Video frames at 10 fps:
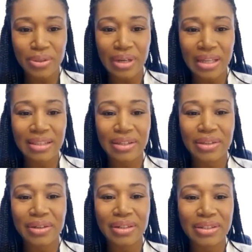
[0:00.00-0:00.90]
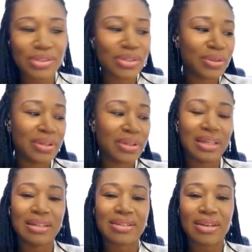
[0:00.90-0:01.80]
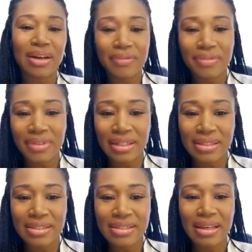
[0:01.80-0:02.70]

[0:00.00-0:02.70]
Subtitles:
I think your issue is confidence.